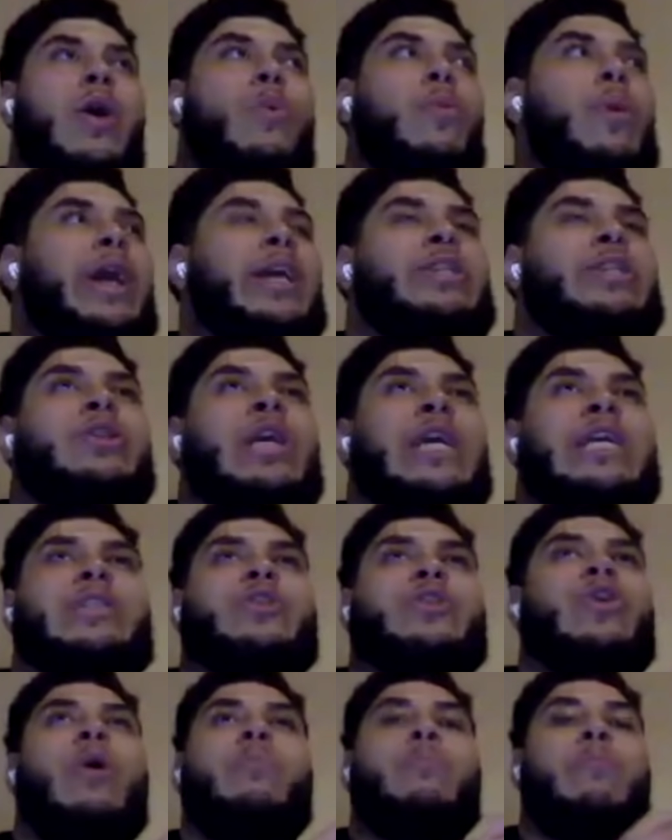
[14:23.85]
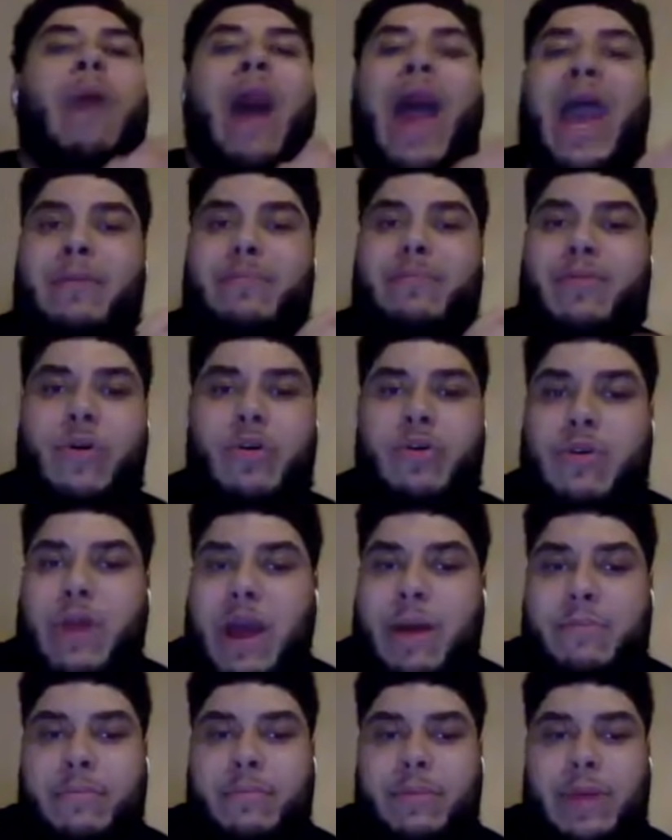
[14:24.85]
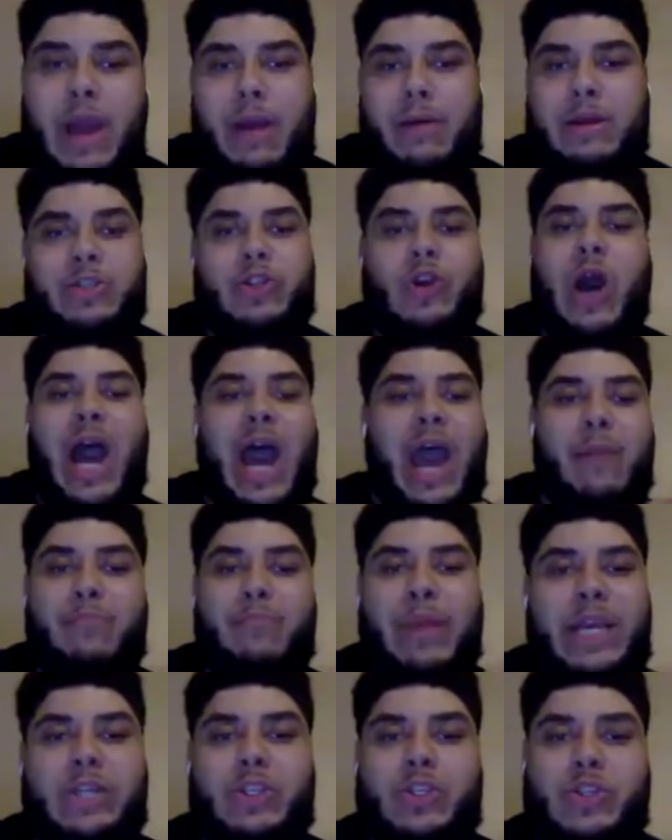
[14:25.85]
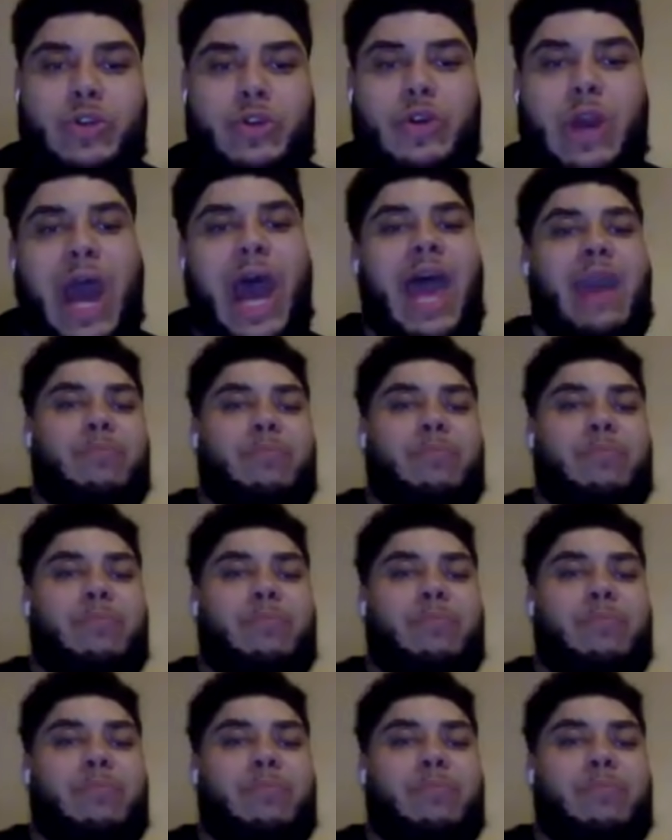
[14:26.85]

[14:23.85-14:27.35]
it's not my program. Like, it's not I'm Big Zoo. I